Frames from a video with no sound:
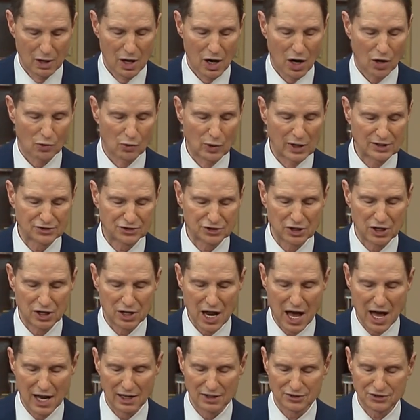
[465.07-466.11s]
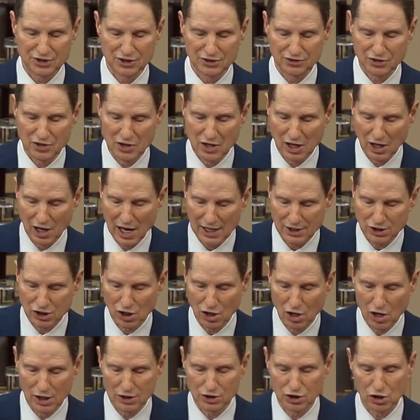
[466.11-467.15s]
A recent analysis in the Election
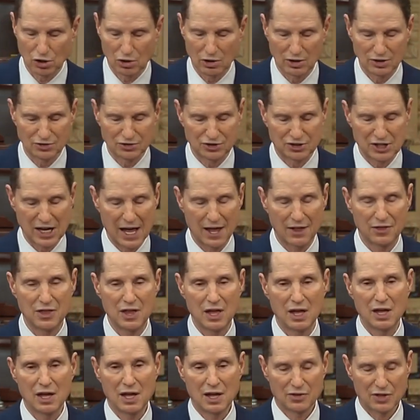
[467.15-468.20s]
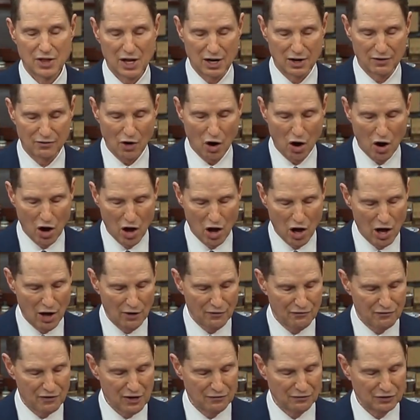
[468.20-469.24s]
Law Journal said that of all
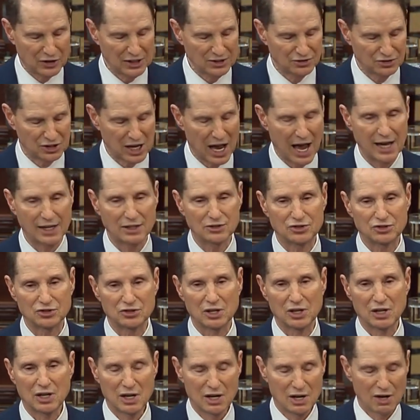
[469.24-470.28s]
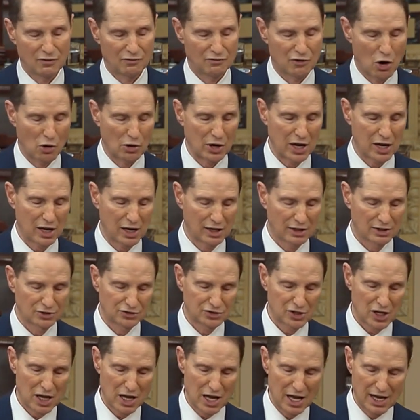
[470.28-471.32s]
50 states, voting
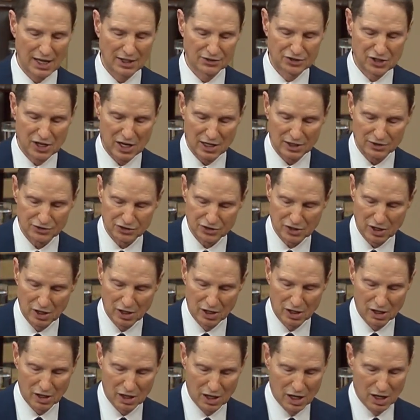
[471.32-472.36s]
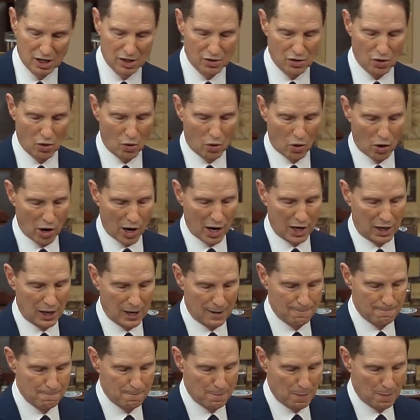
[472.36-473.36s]
is easiest in Oregon.